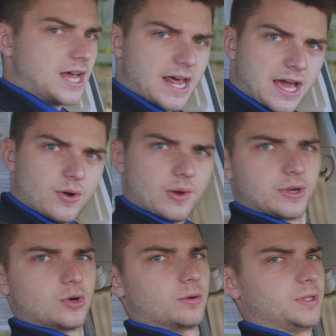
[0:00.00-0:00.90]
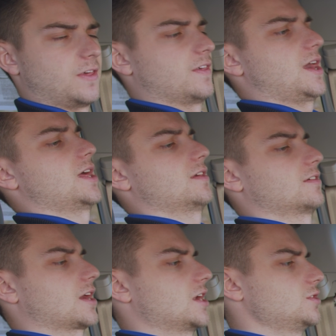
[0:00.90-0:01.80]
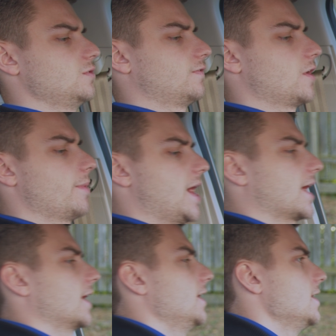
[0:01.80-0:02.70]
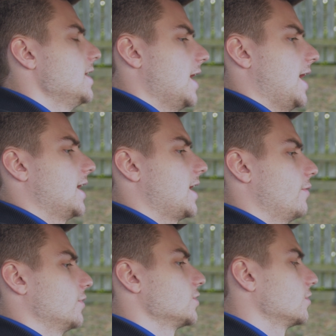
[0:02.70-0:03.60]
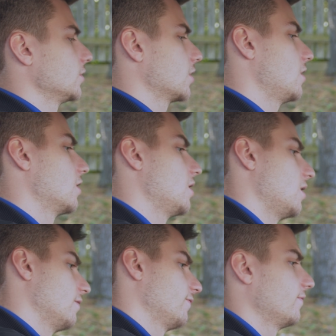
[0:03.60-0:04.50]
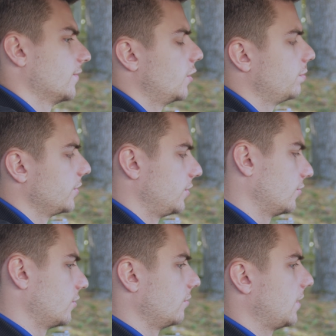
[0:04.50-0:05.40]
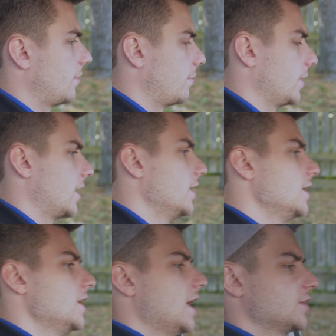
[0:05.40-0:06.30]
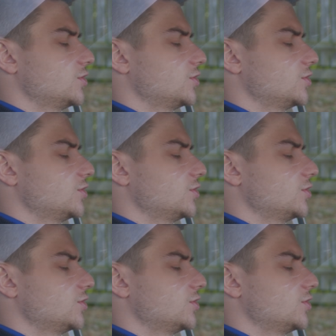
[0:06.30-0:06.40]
not how I would normally sit. This is kind of too far back. And I would turn the car off, open the door, blah, blah, blah. As